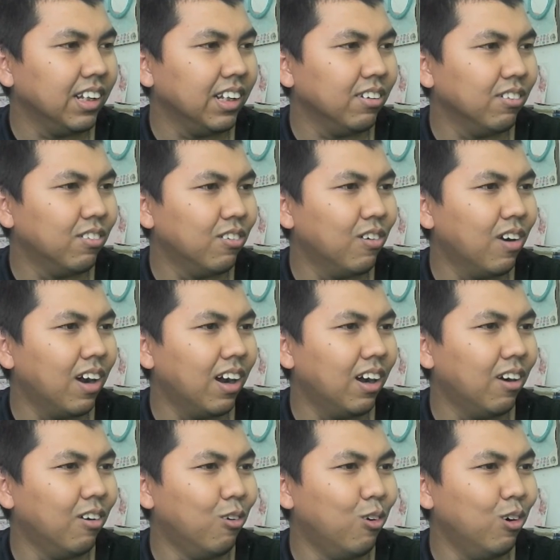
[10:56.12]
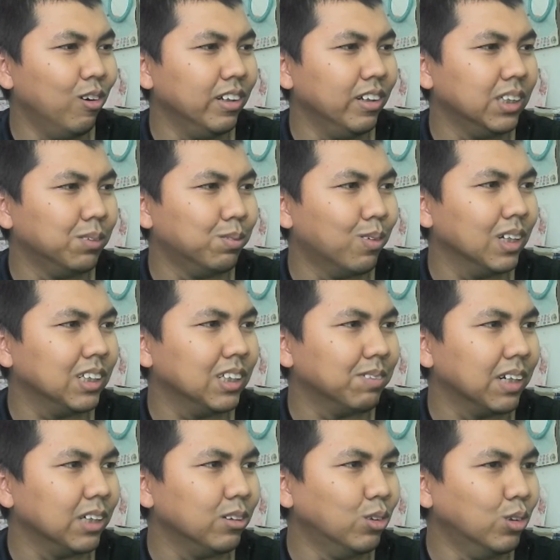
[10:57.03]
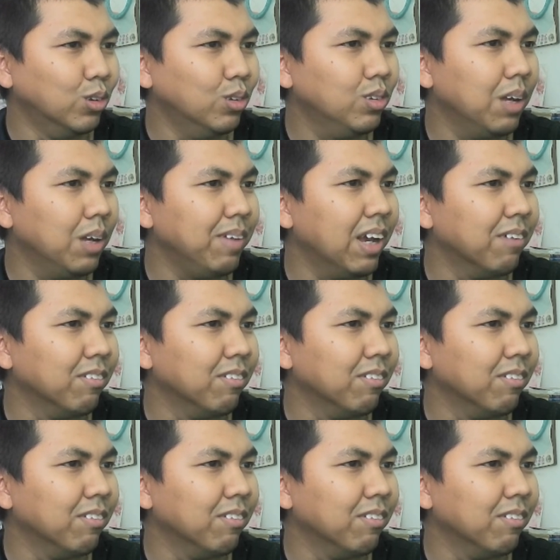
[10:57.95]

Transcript: who is voiced by who. Let me have a